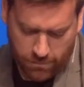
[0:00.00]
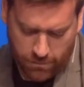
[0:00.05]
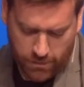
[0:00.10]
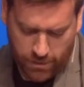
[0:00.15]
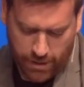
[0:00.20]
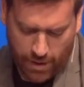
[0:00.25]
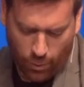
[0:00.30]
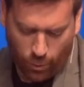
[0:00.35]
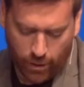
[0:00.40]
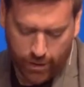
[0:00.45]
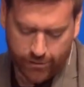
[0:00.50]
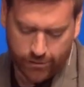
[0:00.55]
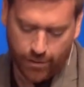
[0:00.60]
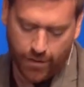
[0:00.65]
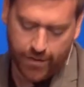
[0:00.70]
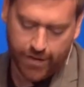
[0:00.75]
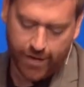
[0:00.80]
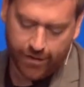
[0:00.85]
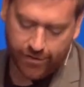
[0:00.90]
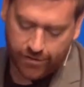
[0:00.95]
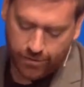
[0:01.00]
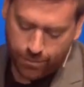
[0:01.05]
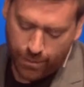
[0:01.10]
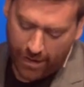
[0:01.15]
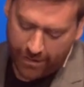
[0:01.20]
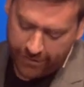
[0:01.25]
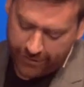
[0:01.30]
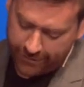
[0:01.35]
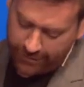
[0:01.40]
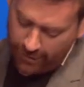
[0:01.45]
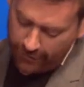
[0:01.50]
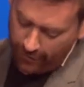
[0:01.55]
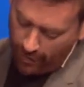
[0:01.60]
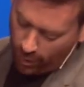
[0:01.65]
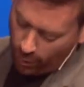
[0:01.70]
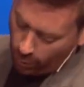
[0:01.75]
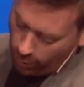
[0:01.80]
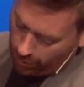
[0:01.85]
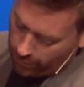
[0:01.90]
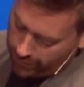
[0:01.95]
Yet what has been the expense of our
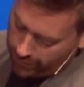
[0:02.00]
world